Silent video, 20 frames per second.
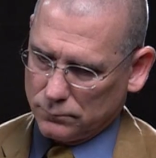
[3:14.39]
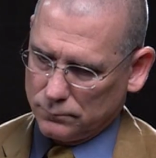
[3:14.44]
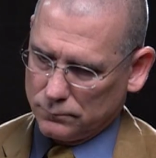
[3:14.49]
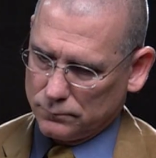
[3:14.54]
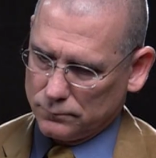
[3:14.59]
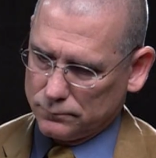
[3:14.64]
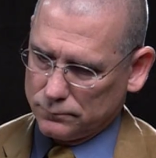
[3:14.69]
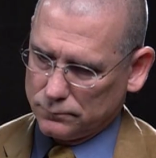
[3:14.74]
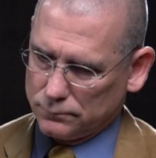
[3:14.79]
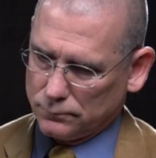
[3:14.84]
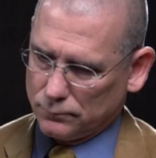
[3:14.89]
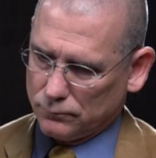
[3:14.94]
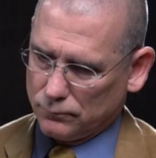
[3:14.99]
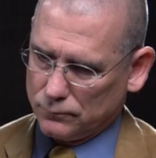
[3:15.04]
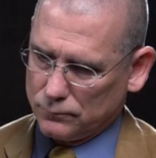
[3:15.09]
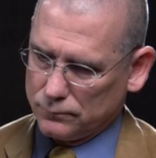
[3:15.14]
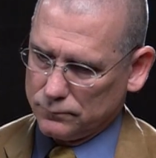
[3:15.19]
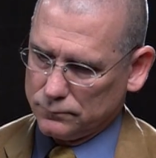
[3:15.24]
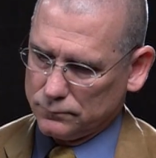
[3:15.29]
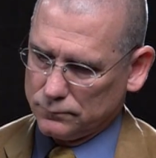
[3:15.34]

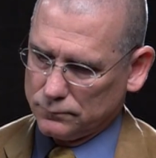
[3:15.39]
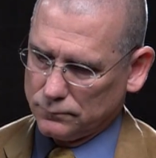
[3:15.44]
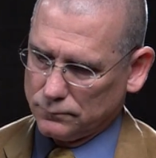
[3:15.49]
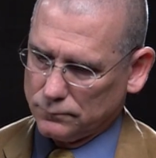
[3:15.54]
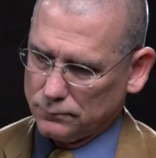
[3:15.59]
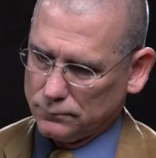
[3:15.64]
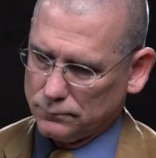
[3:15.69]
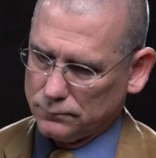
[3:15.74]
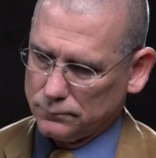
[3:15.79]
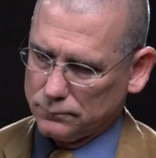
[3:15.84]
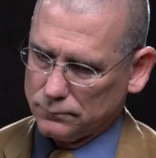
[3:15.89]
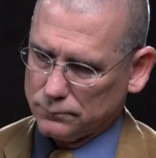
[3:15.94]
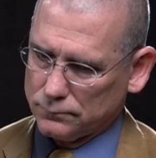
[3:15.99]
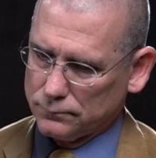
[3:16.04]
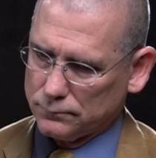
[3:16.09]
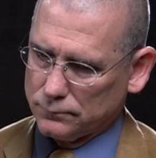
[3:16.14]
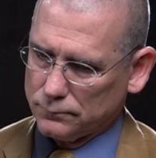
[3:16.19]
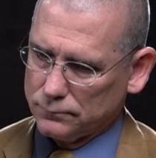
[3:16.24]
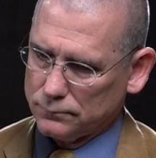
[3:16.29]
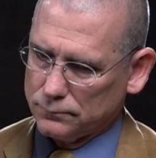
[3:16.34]

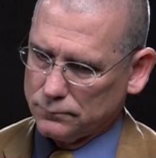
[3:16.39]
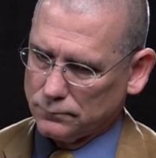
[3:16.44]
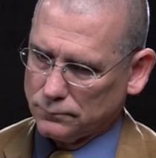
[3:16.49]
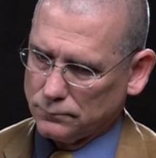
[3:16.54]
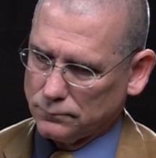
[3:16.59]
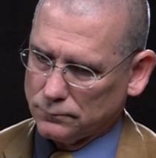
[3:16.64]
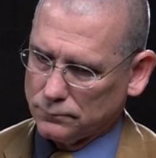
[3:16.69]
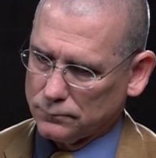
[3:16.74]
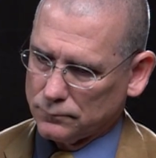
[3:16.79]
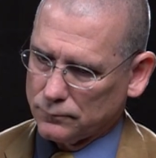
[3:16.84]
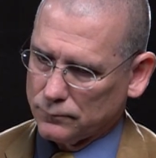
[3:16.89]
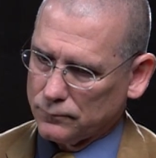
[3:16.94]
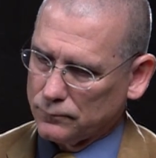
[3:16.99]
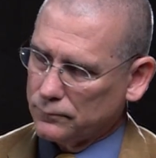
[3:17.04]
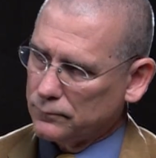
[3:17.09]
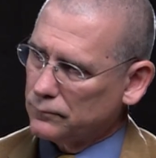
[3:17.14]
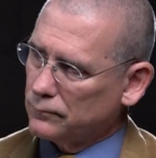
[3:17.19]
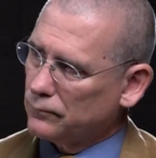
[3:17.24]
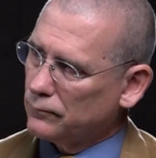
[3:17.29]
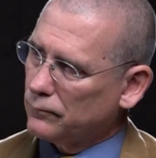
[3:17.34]

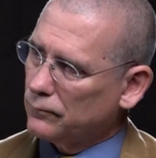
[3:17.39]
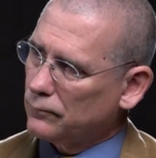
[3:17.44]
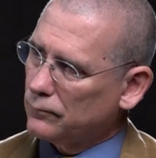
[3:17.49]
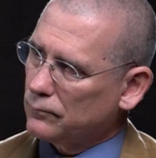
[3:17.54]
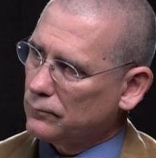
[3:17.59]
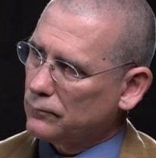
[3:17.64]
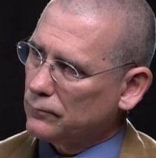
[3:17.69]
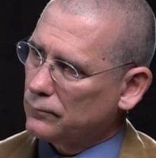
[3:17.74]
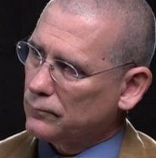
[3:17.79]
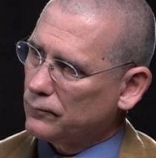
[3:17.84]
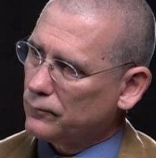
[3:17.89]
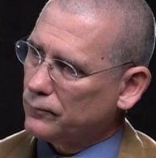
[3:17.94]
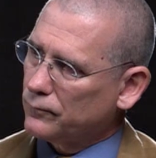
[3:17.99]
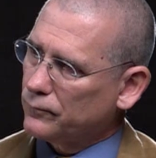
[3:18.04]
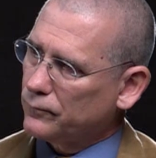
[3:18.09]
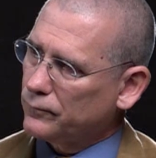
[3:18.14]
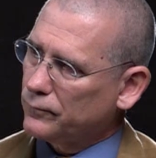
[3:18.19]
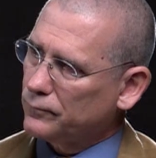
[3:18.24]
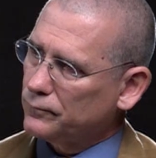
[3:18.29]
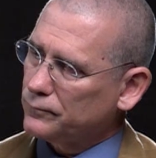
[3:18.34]

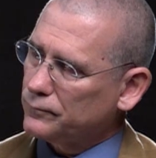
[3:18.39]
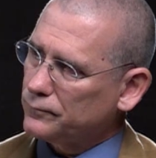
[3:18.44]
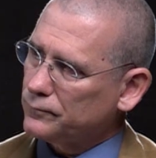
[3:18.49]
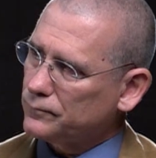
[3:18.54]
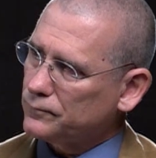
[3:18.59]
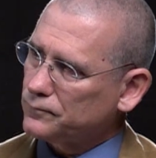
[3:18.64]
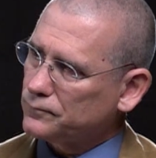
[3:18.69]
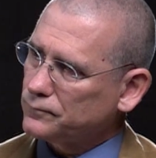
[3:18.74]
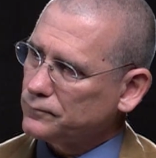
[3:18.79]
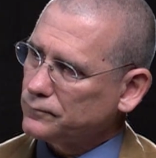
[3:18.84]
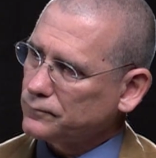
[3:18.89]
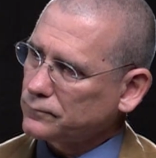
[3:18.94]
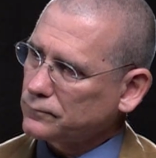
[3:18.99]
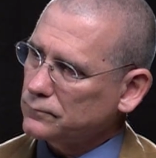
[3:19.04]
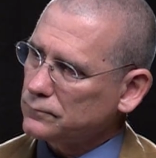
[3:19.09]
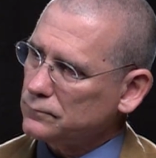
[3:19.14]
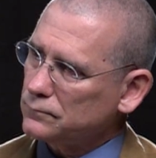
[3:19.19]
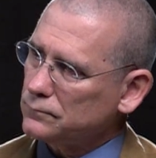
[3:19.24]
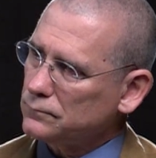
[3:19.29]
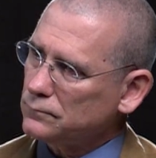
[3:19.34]

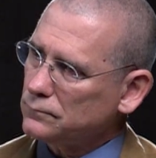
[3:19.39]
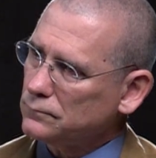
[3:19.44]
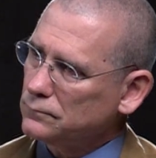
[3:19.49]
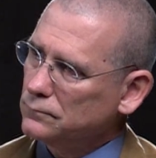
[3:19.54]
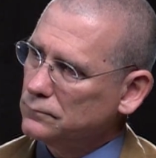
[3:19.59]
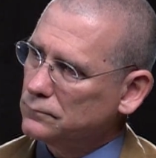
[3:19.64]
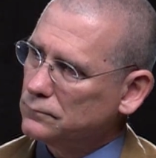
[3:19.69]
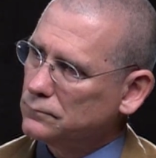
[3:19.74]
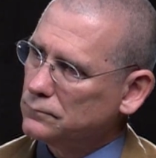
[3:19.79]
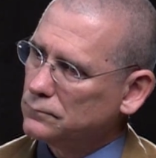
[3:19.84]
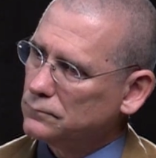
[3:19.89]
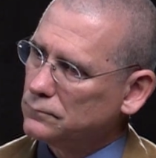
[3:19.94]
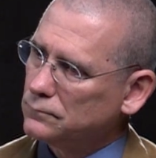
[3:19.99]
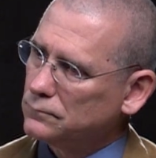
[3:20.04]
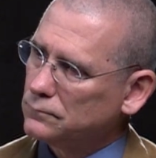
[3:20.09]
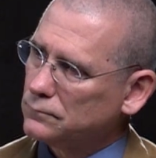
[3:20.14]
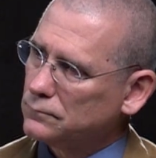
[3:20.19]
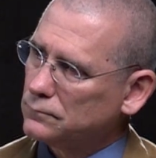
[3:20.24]
The person shown says nothing.